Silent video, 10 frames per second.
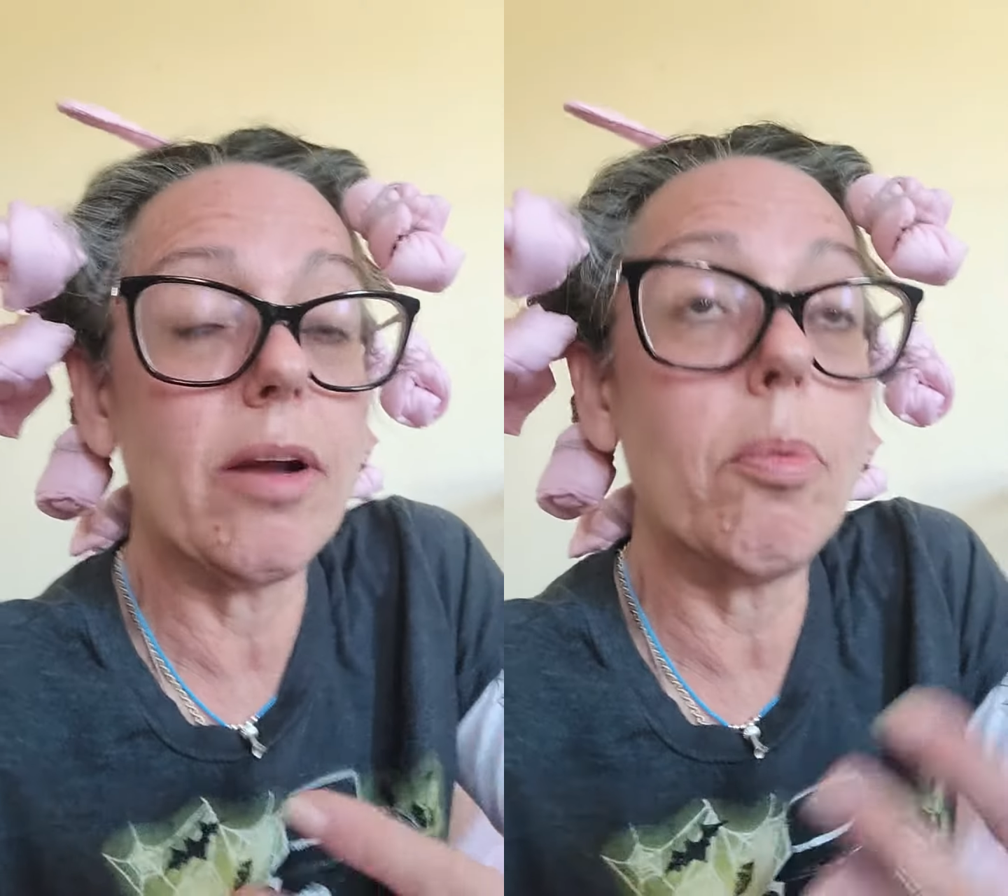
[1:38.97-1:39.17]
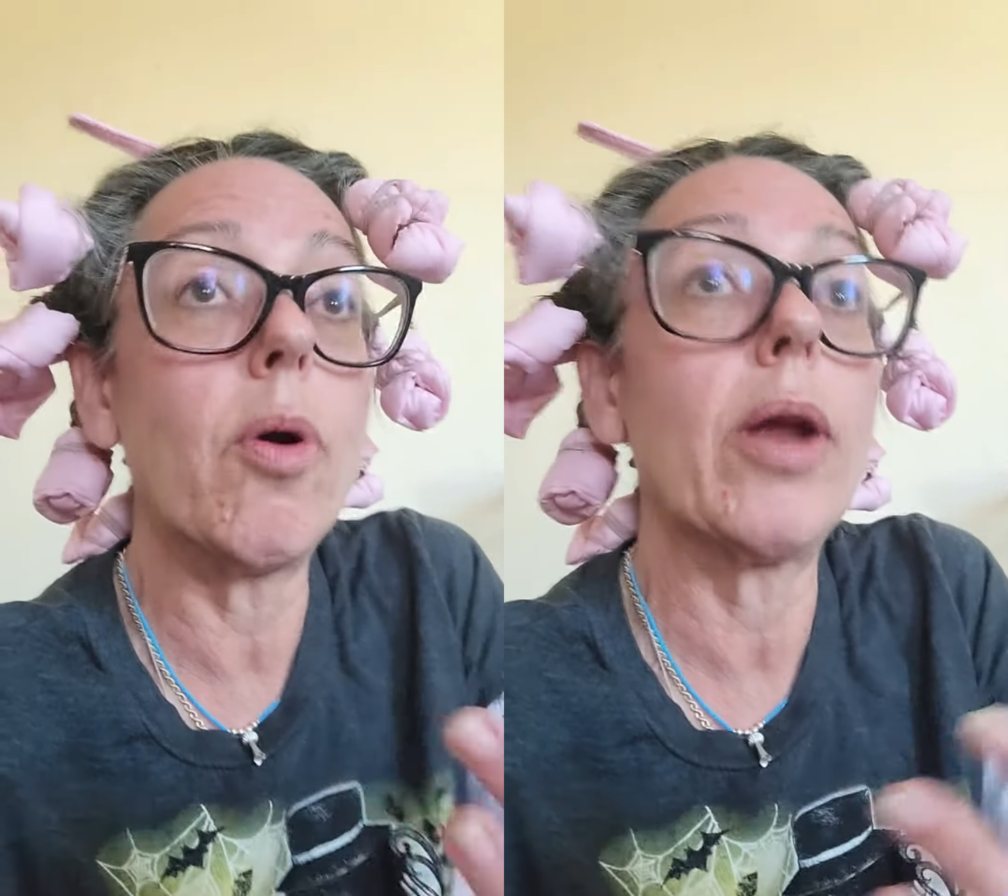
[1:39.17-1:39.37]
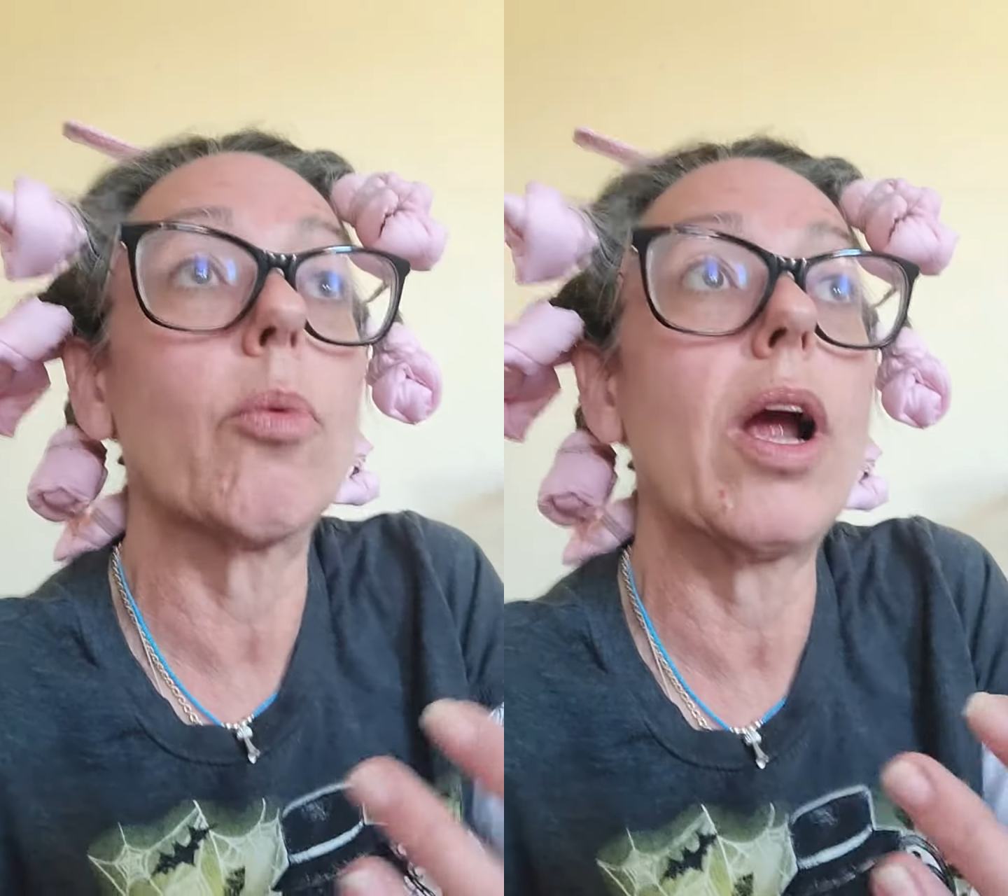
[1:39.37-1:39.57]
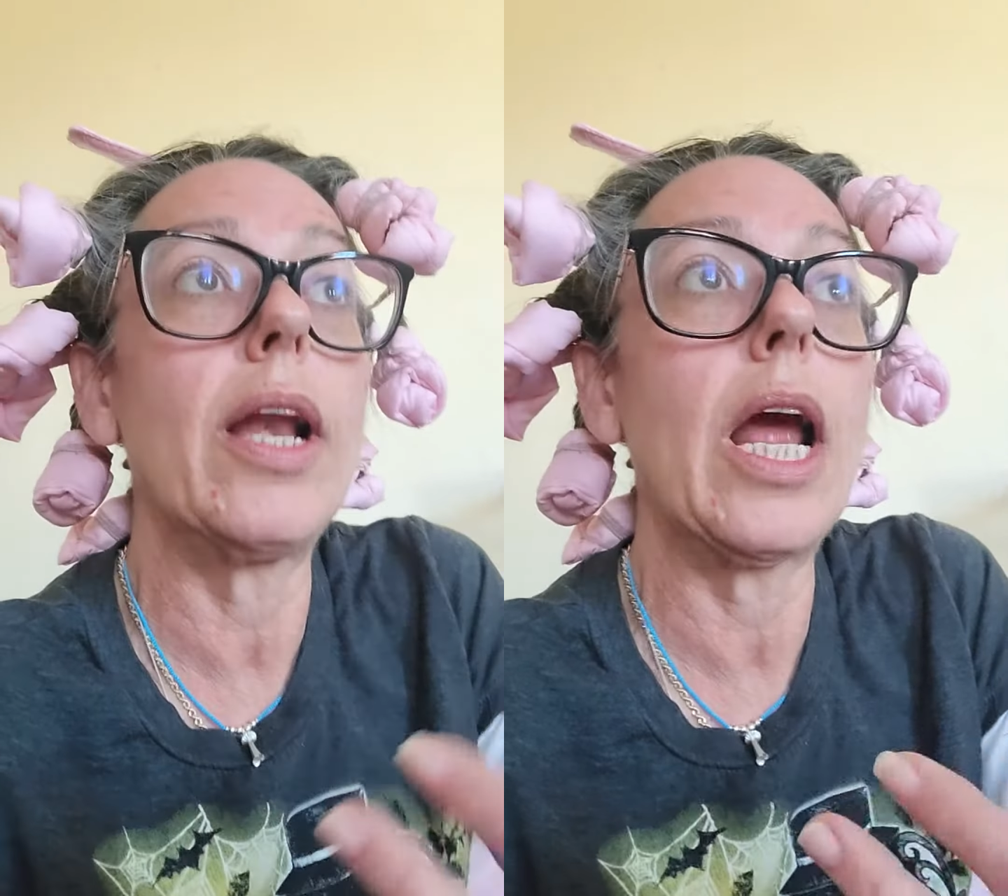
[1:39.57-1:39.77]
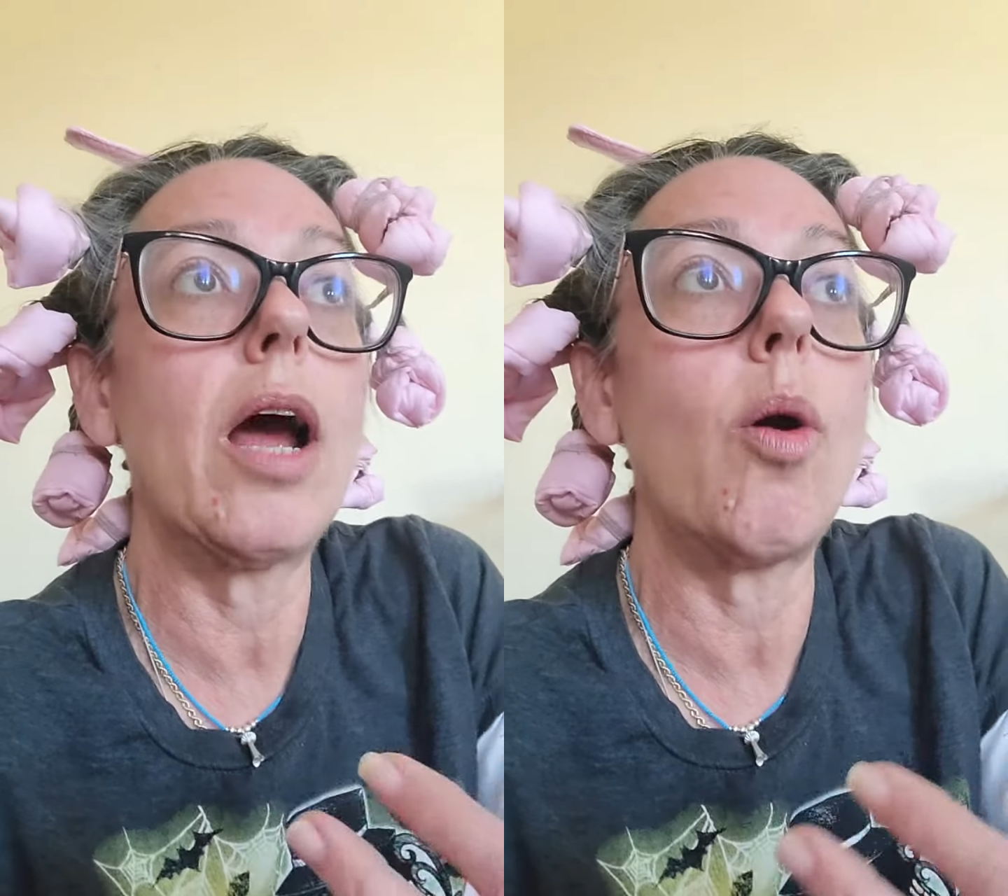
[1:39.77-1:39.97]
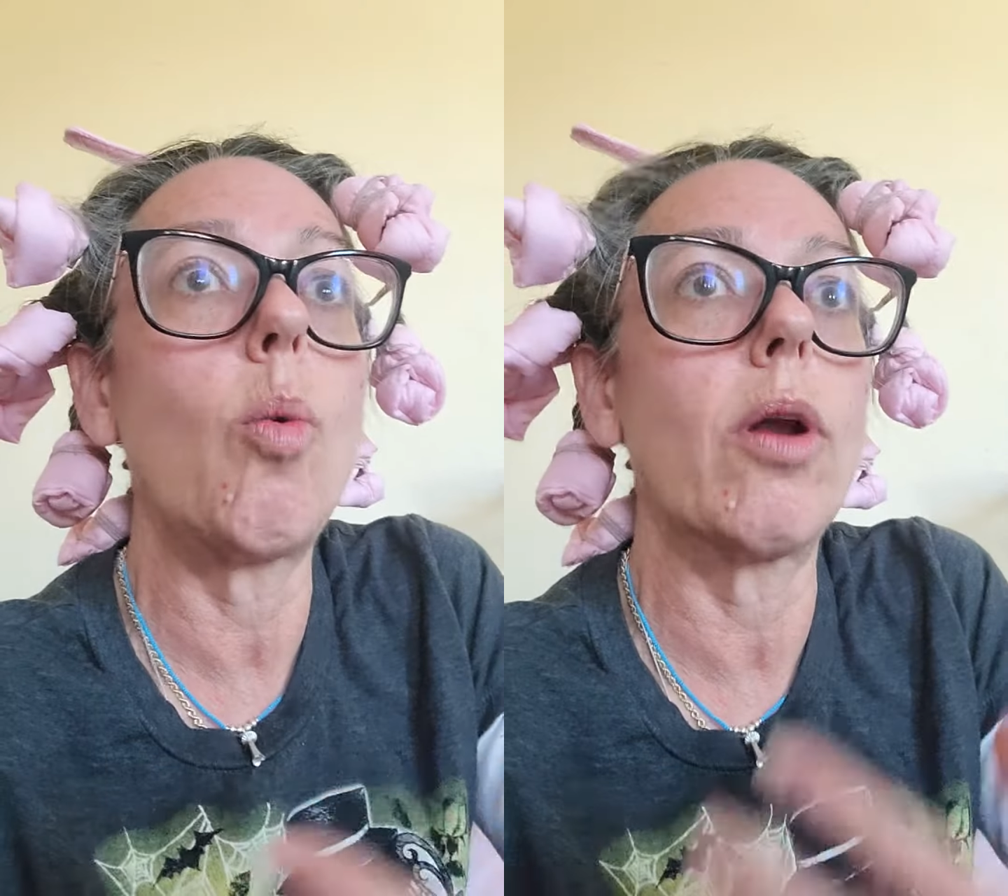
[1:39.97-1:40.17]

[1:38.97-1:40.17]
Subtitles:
at a point right now